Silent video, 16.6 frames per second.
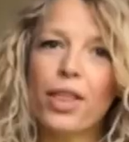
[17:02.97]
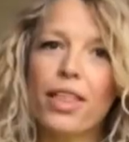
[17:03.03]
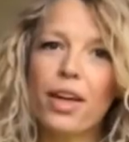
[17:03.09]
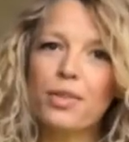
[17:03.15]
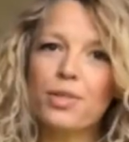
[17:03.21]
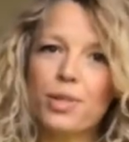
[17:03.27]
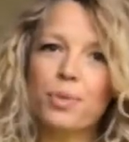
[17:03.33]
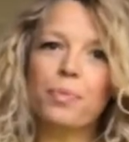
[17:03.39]
of
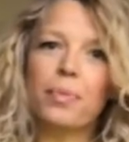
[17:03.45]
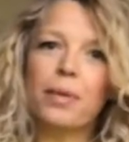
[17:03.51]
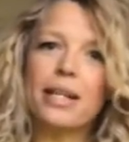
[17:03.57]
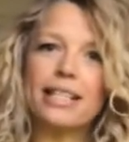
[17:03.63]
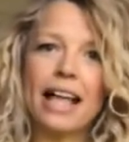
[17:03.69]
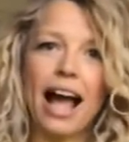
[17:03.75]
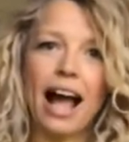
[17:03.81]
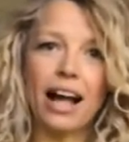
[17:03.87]
those
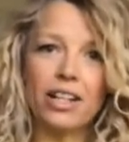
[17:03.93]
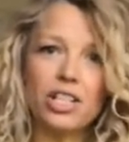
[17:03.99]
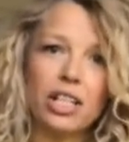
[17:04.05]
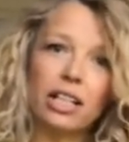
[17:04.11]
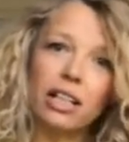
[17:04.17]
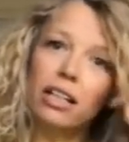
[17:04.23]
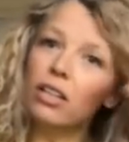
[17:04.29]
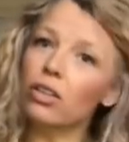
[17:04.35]
jumpers that
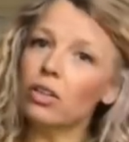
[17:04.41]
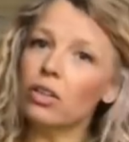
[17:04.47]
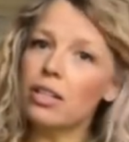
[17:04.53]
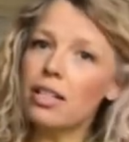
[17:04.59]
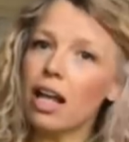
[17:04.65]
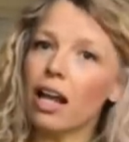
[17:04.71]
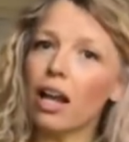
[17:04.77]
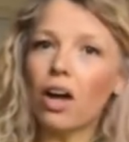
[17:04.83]
actually
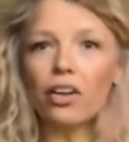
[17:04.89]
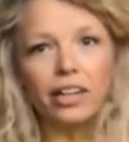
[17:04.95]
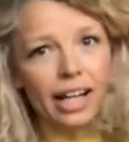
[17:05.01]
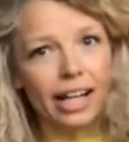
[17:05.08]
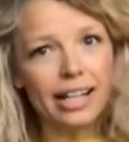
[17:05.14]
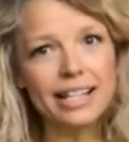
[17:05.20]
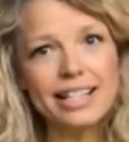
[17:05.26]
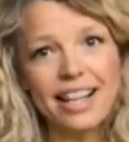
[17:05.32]
looks a lot
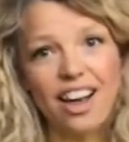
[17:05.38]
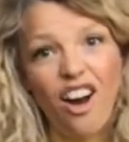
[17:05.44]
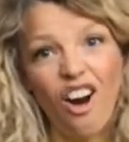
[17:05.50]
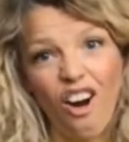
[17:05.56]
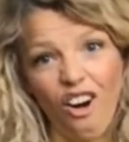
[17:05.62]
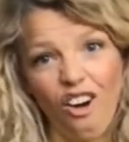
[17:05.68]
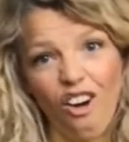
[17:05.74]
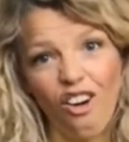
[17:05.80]
nicer
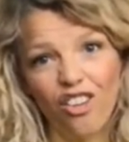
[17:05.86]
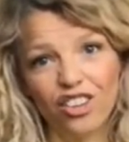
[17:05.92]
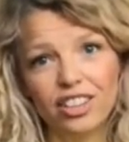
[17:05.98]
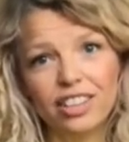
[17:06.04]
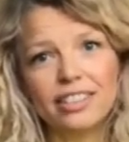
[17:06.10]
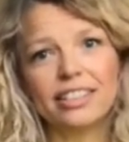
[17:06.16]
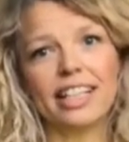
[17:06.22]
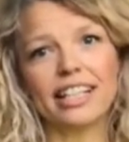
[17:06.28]

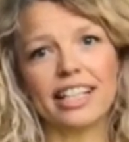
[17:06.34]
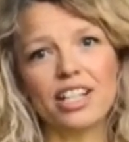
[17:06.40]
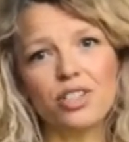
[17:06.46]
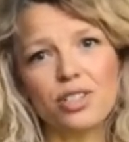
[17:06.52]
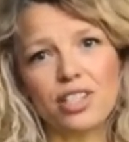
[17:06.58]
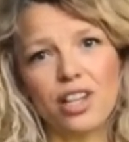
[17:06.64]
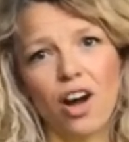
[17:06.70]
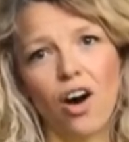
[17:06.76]
on than it
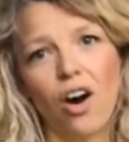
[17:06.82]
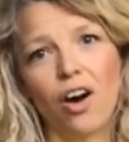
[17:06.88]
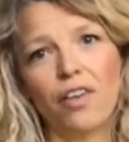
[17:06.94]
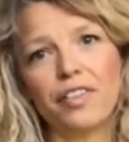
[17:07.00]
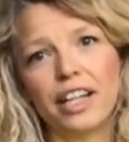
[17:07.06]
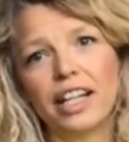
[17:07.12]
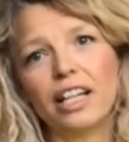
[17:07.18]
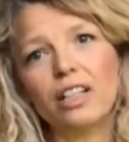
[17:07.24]
does
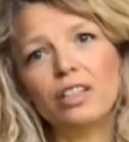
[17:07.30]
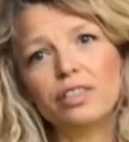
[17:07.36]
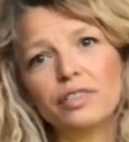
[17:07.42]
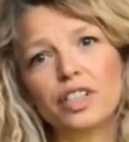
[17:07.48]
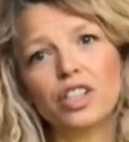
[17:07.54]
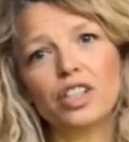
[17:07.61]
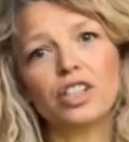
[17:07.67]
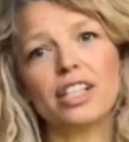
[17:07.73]
off. And I
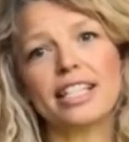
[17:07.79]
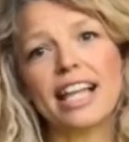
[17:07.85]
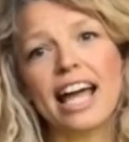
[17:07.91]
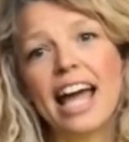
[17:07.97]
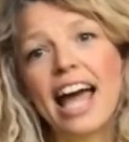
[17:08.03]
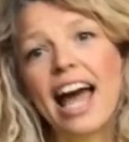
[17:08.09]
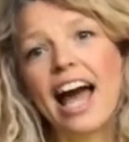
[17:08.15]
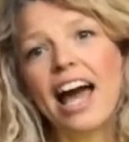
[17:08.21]
love the colours.
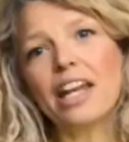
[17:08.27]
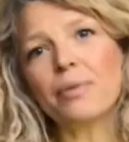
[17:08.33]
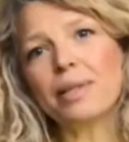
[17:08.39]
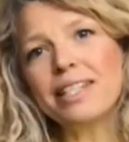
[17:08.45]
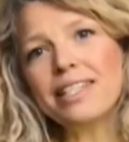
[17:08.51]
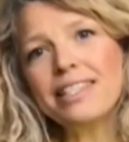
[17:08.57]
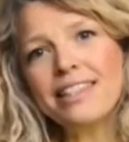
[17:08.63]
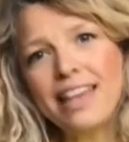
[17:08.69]
And I
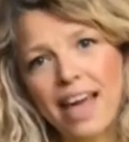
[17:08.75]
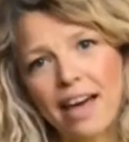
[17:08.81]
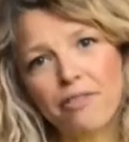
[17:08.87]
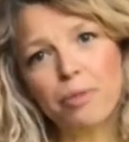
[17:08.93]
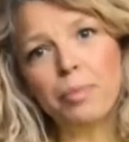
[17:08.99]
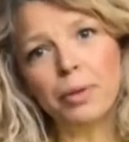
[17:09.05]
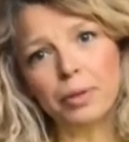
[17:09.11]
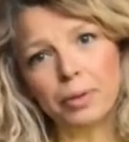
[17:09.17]
would
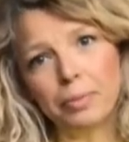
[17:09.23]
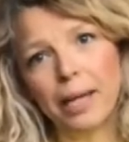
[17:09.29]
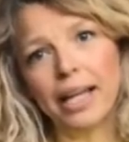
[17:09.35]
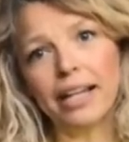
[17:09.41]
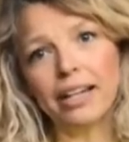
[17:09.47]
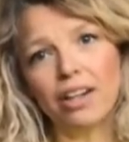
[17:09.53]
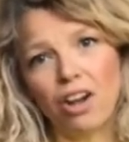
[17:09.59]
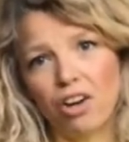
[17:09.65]
never put
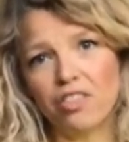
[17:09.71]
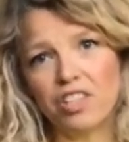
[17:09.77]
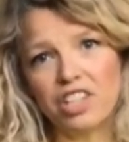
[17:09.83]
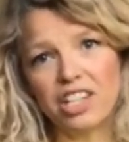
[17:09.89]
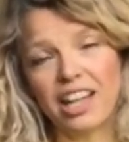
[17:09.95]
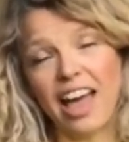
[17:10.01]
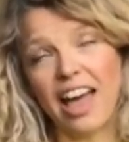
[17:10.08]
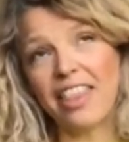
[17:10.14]
pink and
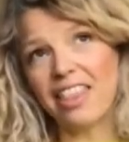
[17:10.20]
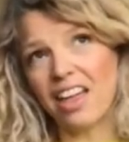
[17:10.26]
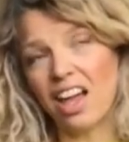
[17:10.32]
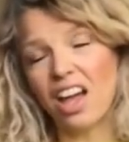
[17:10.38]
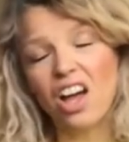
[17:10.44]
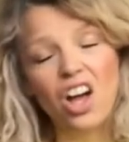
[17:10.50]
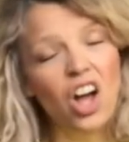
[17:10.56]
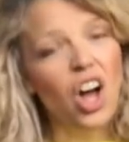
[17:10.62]
orange together.
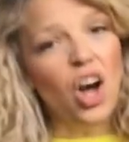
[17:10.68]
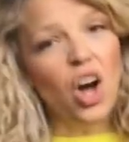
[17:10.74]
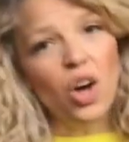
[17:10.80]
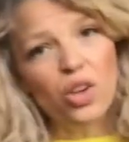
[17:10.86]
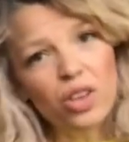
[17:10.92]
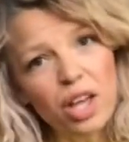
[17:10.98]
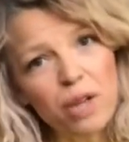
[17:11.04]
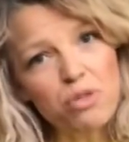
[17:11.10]

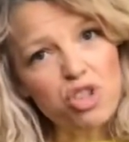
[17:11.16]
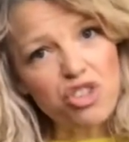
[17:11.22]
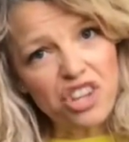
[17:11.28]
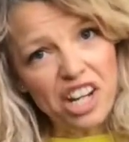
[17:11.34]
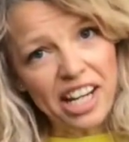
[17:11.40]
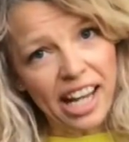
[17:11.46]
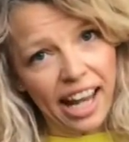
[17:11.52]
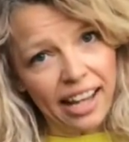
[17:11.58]
Although
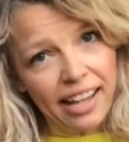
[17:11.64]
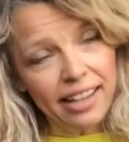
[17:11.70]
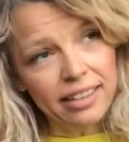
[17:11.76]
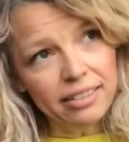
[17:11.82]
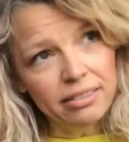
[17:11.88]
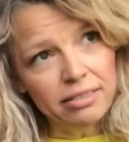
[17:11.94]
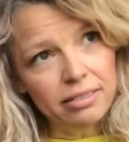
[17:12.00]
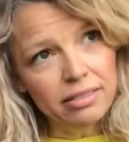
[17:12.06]
Trini,
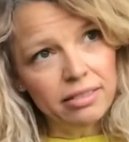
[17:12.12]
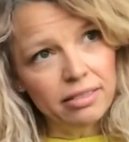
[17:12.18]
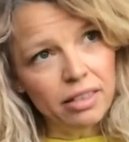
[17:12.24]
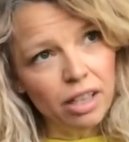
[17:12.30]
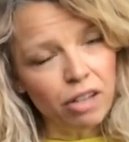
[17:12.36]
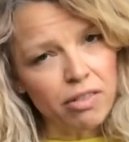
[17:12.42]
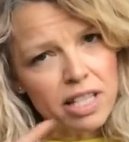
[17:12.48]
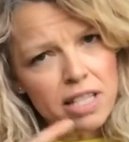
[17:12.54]

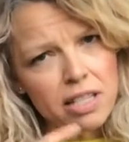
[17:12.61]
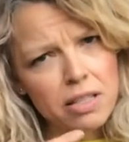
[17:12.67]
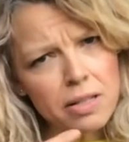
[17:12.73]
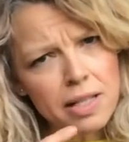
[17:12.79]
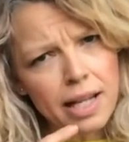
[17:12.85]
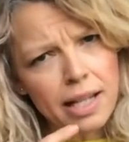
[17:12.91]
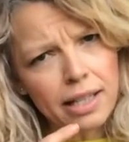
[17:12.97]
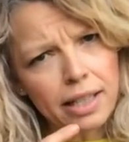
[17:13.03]
or is it
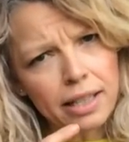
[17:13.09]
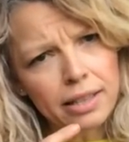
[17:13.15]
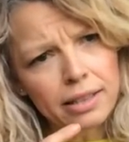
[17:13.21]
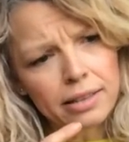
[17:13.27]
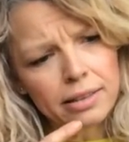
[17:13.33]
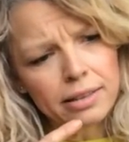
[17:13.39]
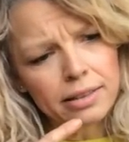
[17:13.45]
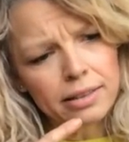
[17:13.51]
Susanna?
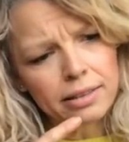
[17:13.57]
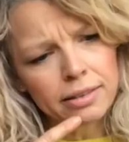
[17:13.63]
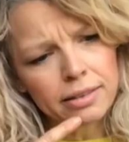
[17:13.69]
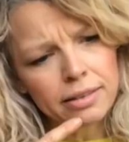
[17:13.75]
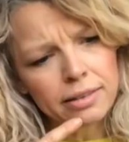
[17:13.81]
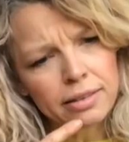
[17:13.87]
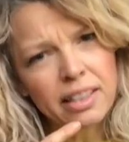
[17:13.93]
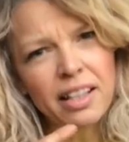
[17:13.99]

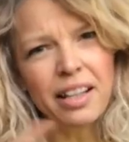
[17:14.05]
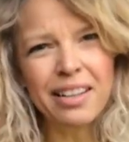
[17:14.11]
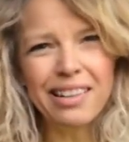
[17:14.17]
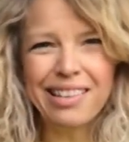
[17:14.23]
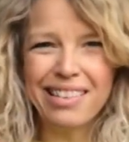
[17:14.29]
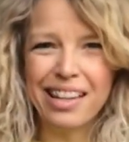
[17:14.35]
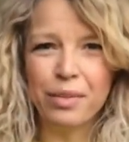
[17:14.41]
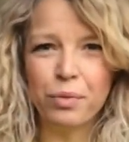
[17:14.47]

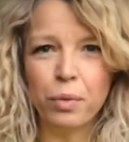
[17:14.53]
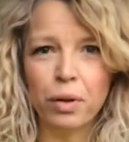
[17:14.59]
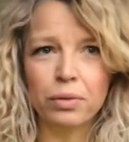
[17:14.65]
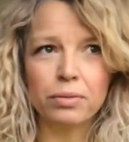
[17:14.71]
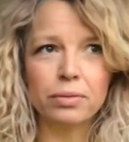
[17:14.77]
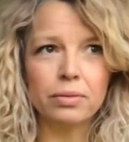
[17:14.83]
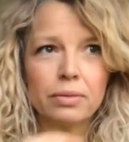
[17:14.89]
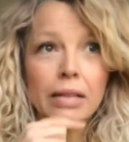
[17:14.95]
The thin one.